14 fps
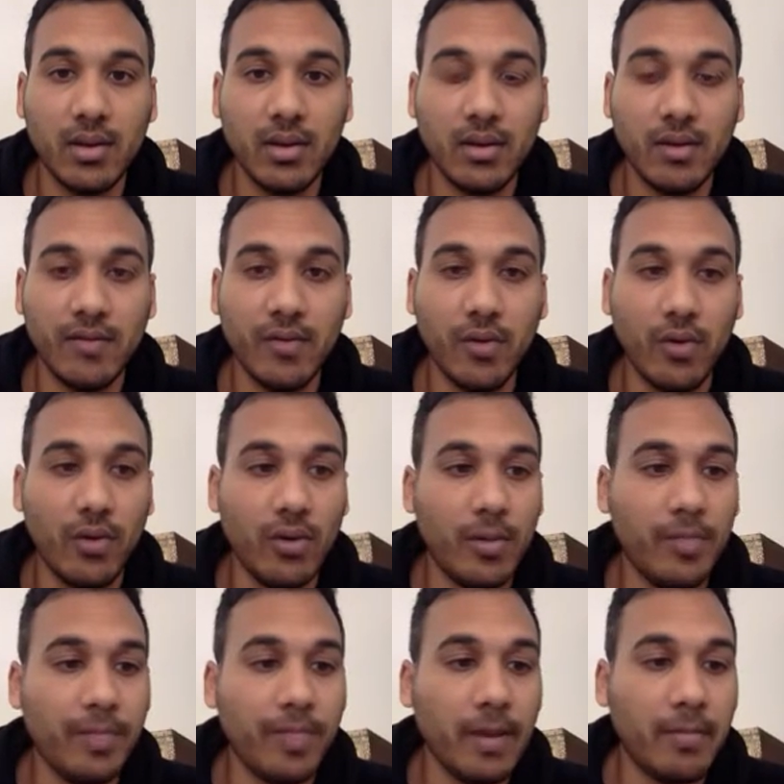of 4.
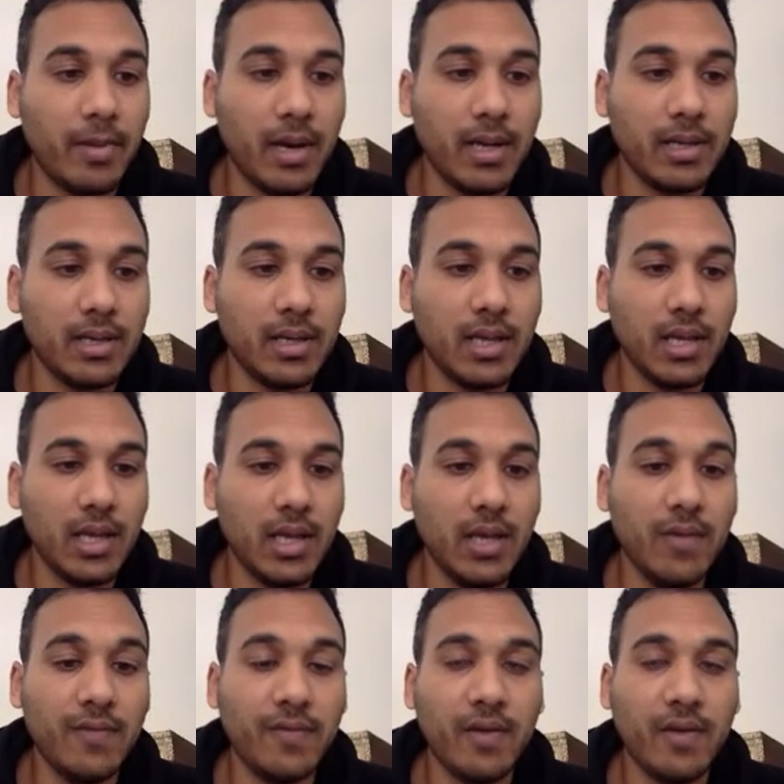But if